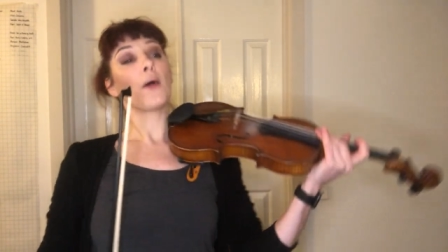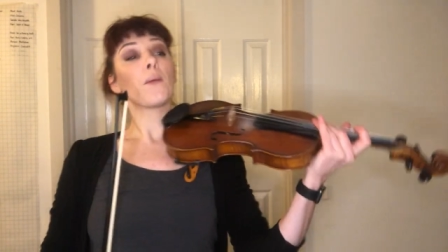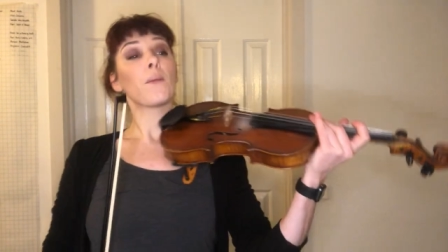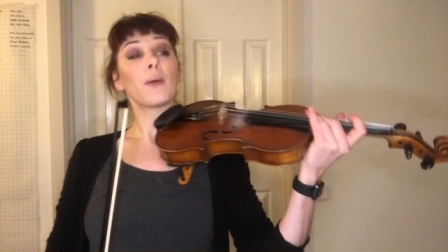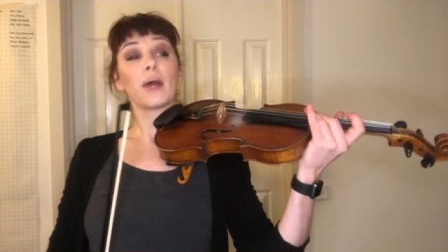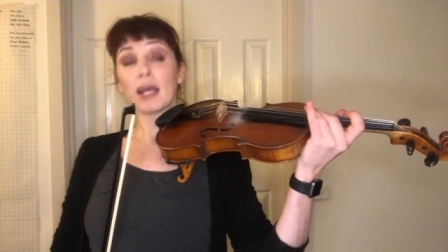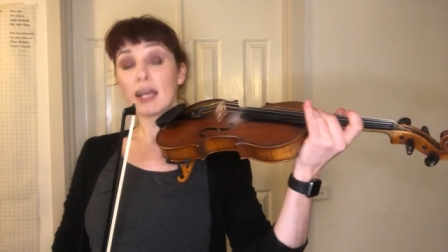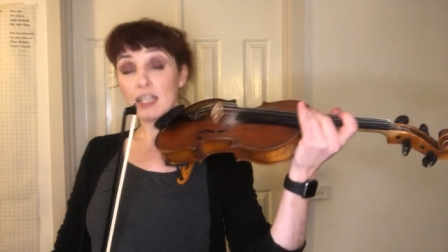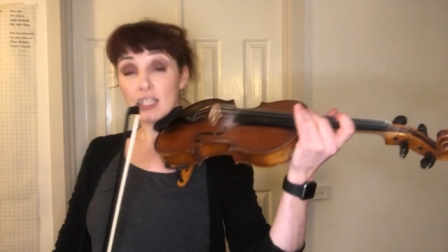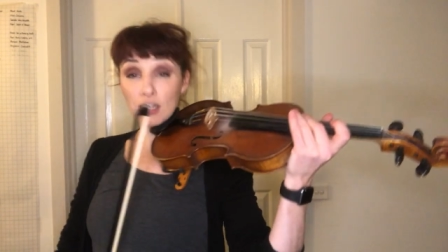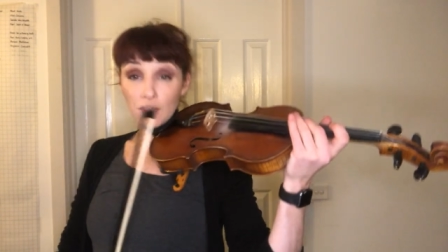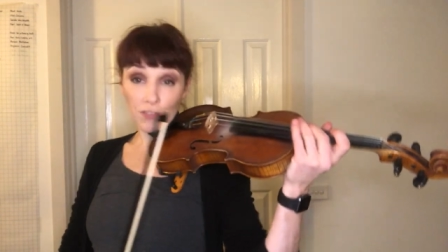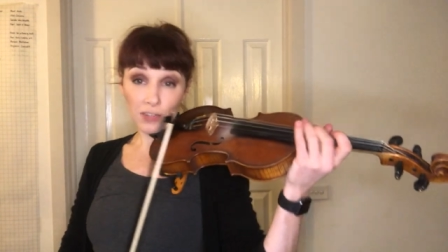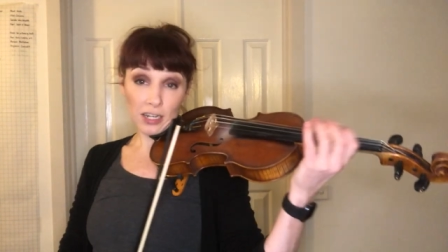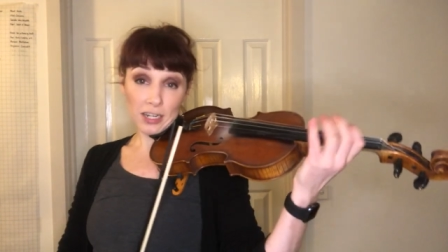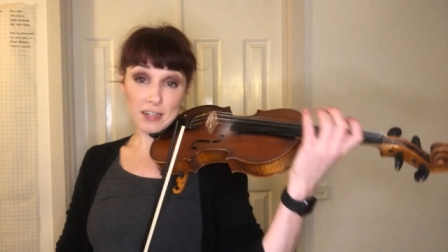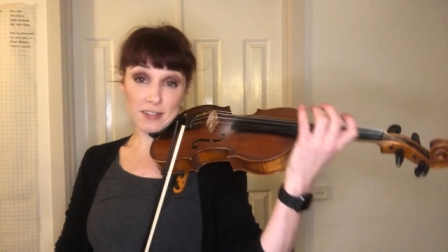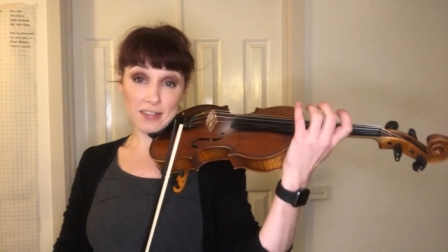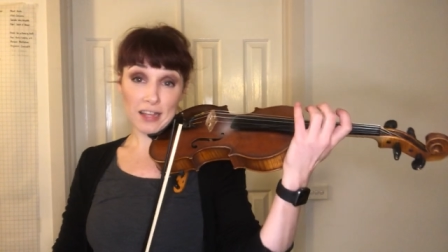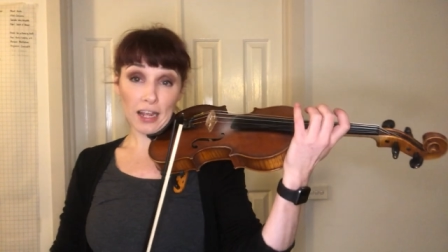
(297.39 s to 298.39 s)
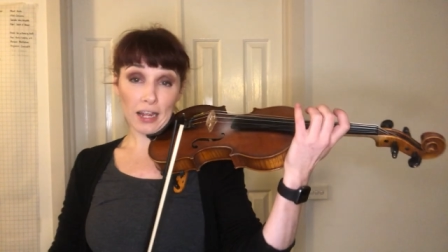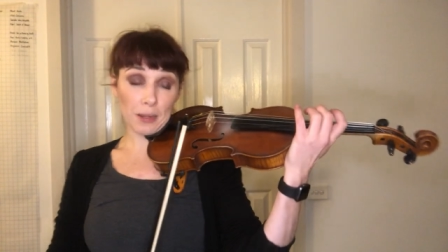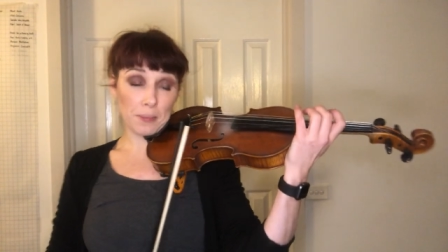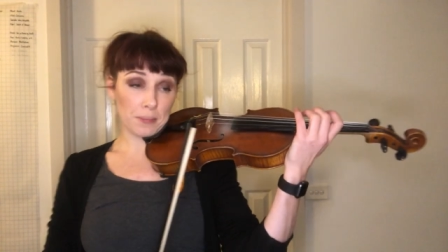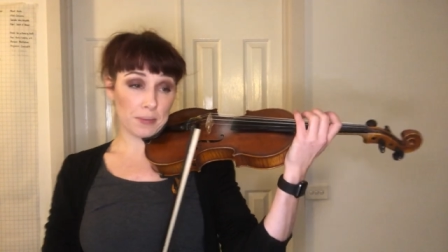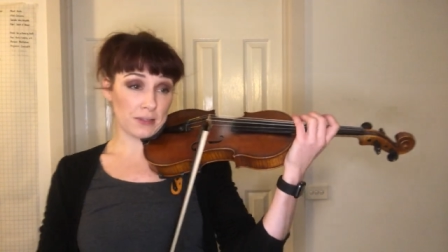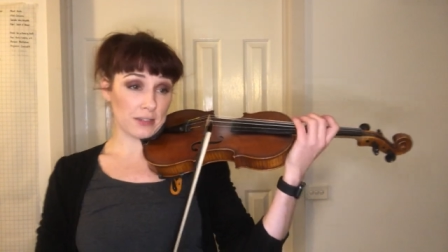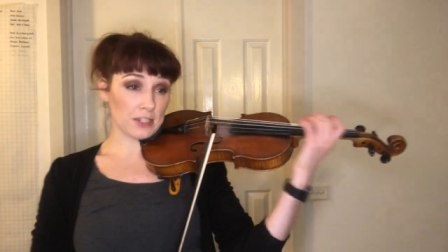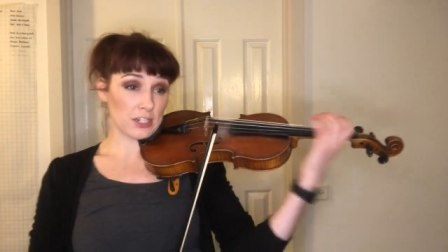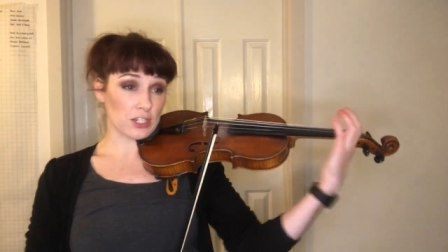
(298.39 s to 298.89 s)
We're shifting into second
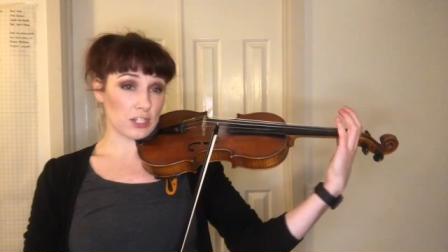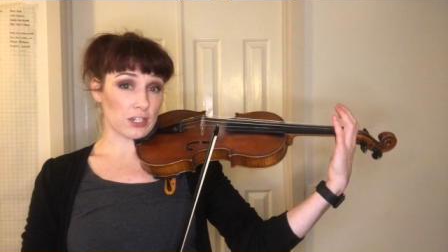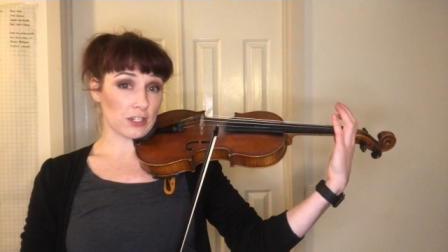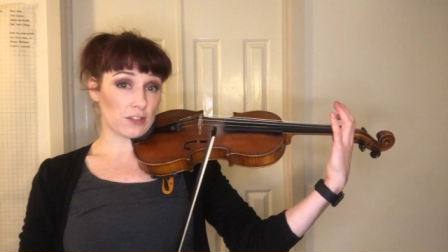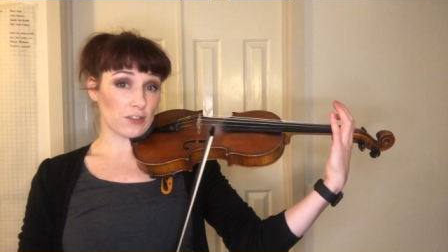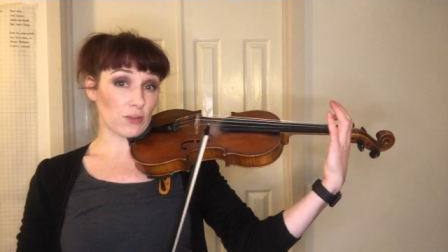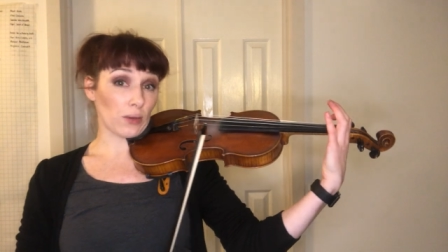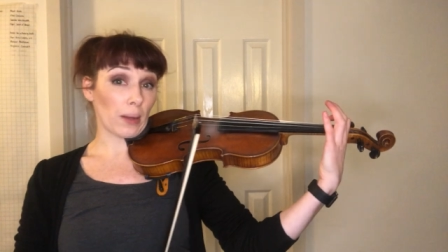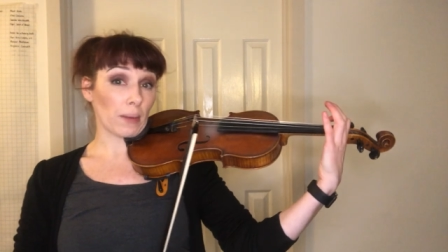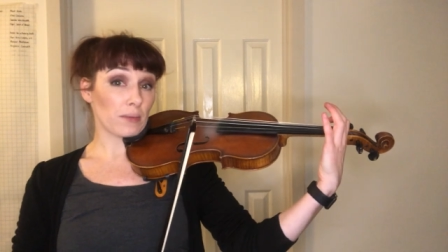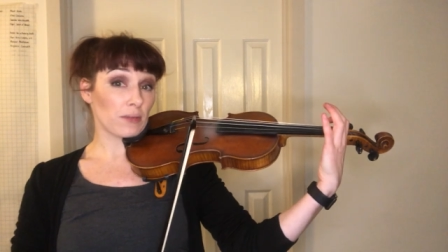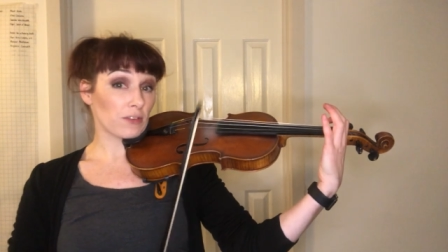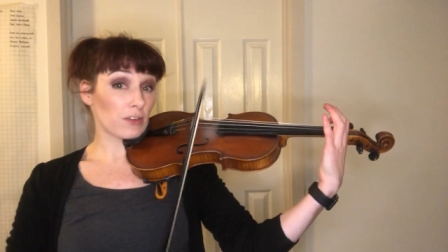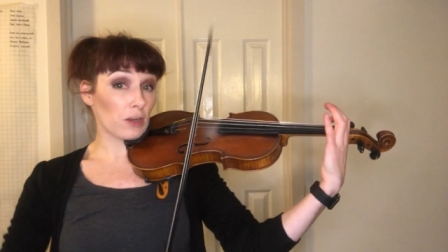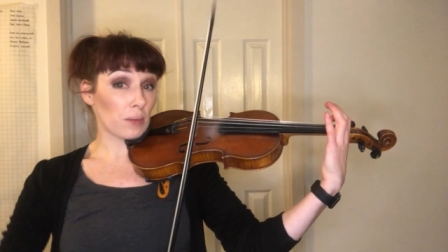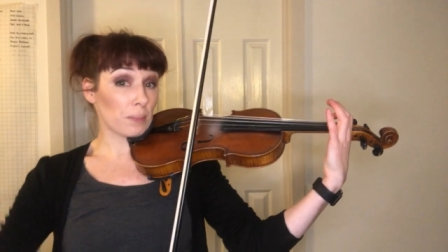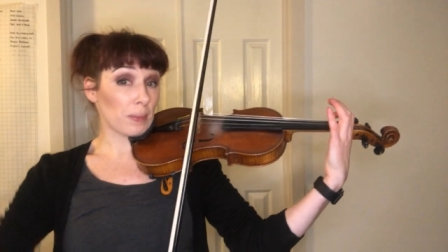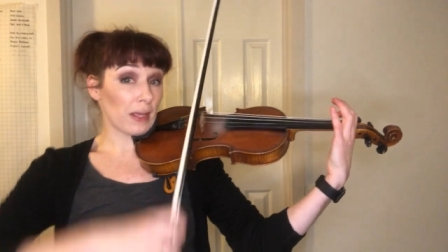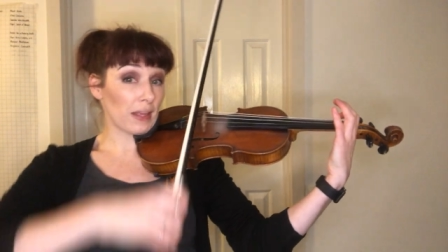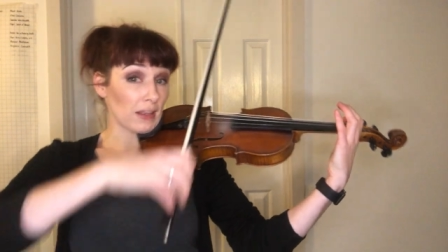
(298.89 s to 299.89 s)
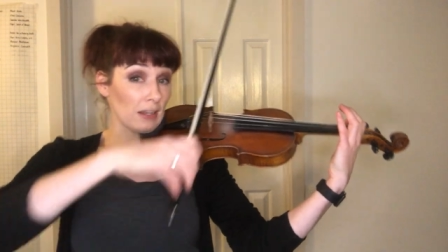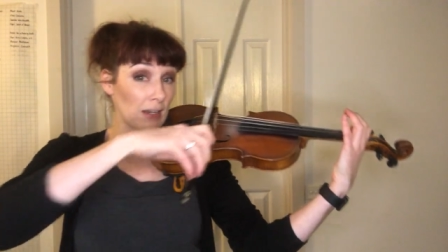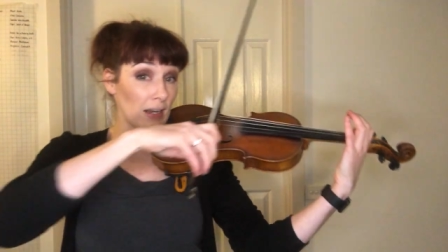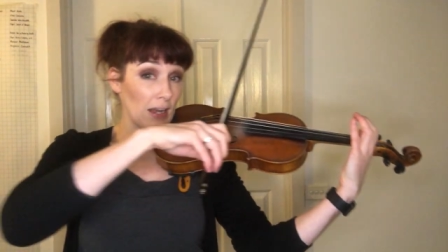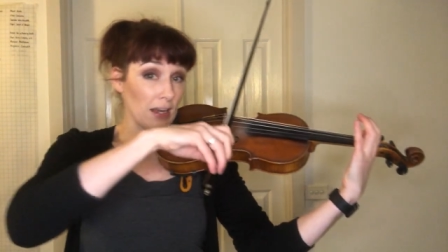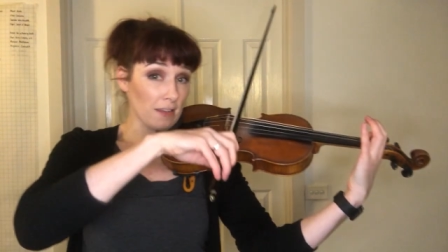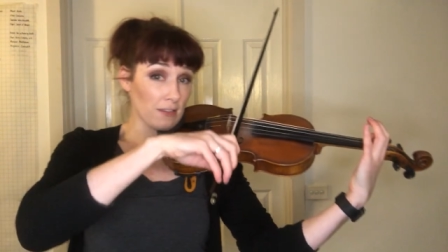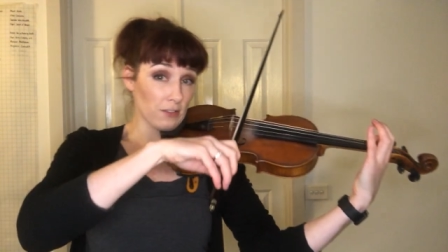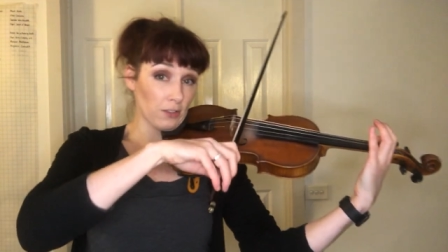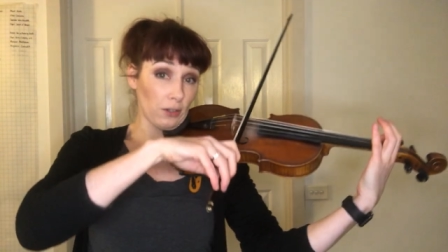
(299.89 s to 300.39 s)
position, so I'm just going to play the
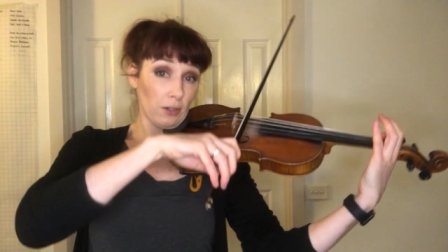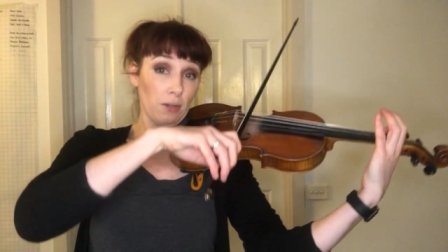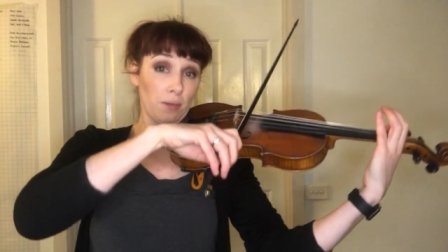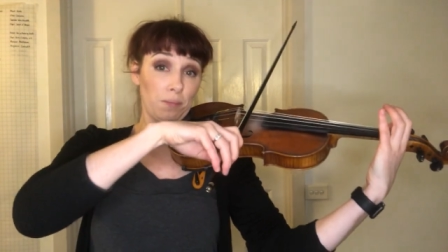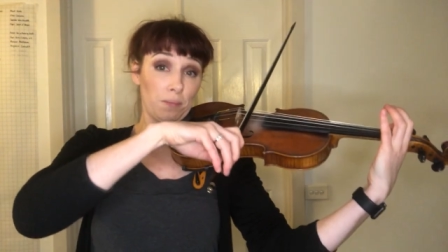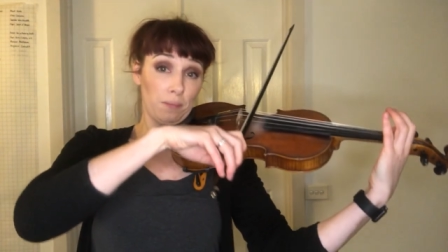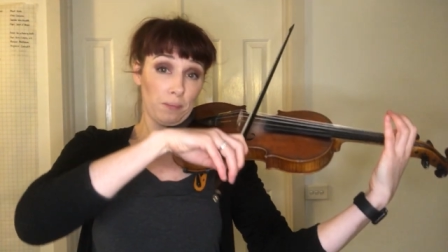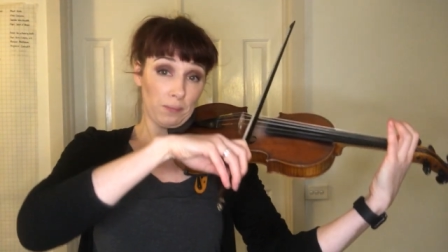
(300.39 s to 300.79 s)
last note